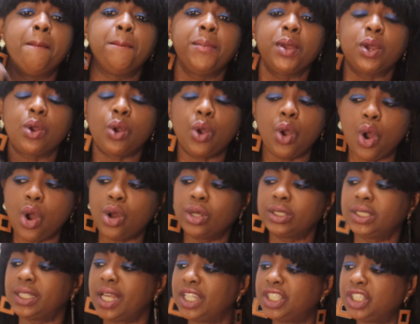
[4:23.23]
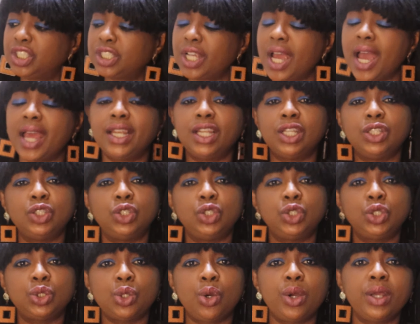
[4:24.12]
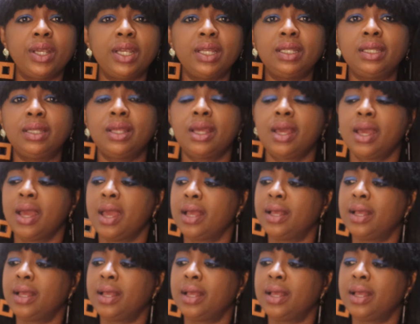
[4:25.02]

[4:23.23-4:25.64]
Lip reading: because a child is showing